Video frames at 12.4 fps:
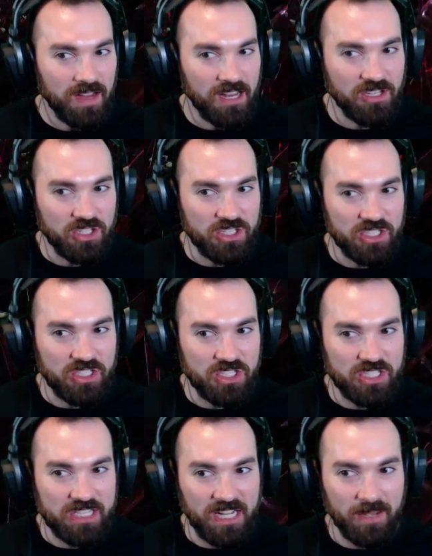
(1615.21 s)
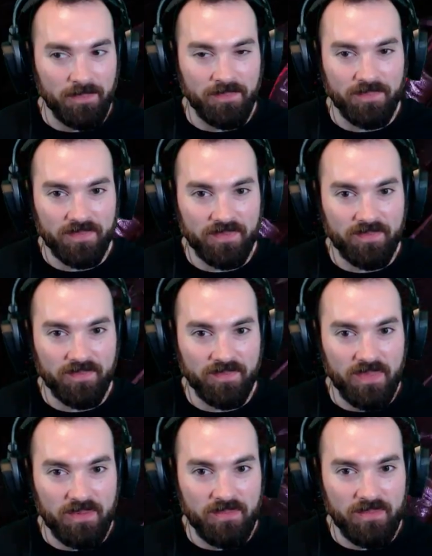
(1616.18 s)
and just stick them
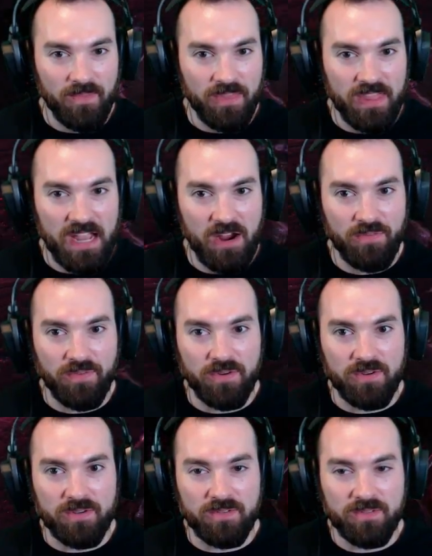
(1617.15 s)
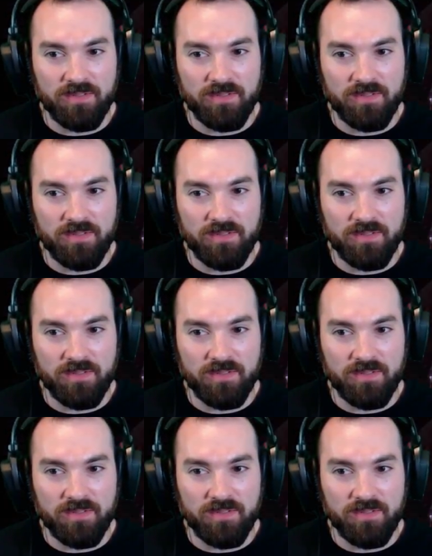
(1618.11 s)
there for.